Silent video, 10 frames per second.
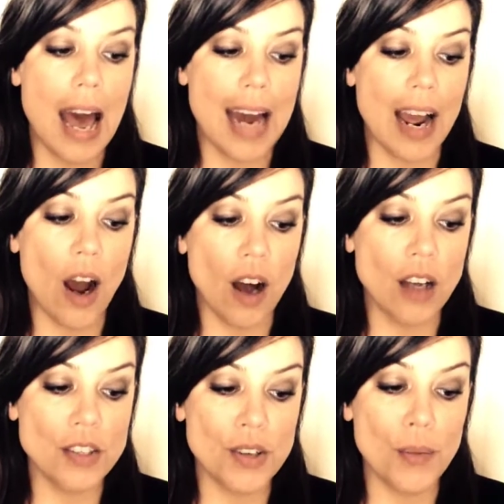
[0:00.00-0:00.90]
and I
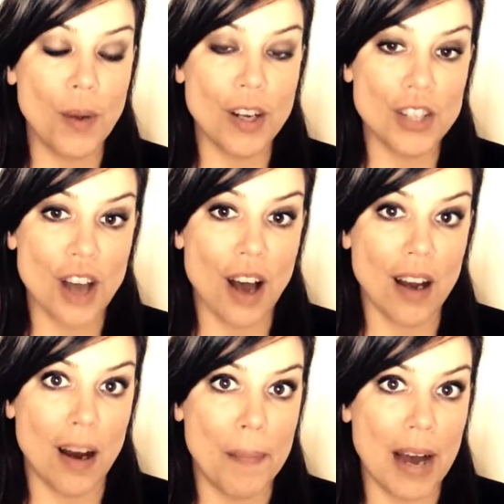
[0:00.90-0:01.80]
also want to
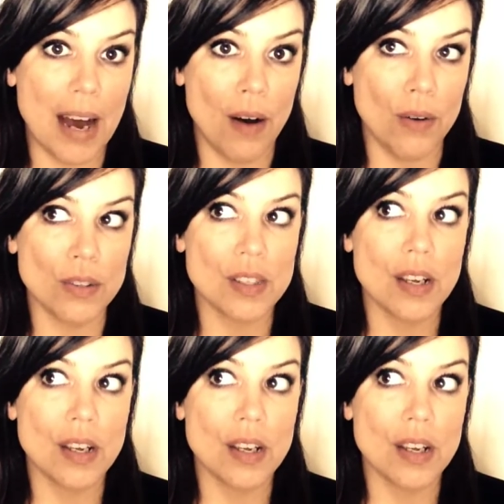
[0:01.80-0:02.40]
talk about